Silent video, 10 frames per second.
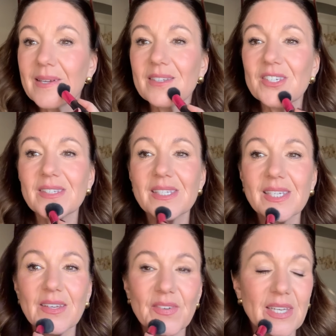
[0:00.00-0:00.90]
Just to
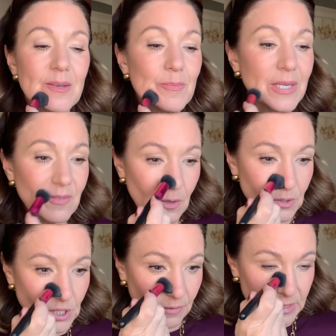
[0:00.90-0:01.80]
give it a bit of
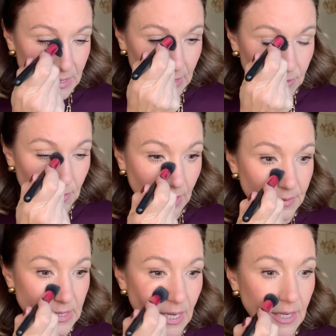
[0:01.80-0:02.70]
longevity throughout the
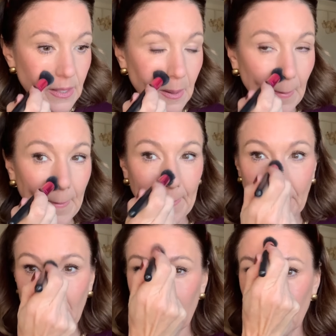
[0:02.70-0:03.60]
day.
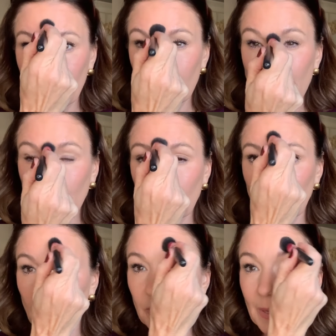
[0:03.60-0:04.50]
You don't want a
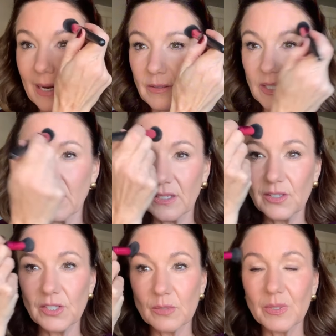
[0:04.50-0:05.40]
lot of powder,
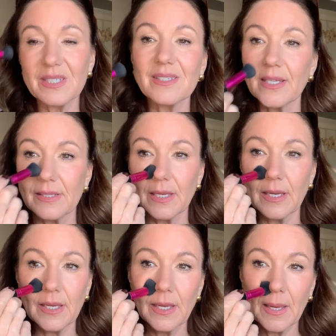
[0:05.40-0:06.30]
just want to set it
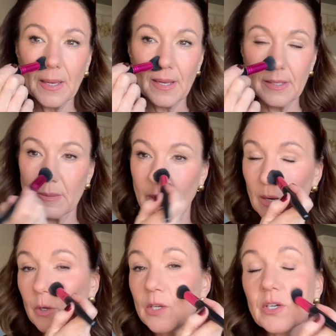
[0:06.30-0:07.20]
a little bit.
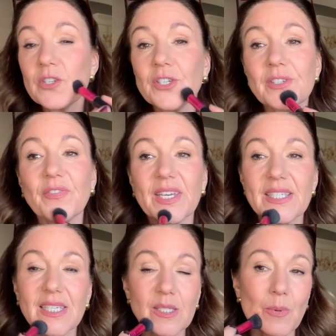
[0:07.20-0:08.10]
Or you could use a
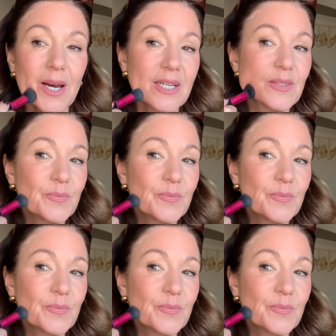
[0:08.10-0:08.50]
fixing spray.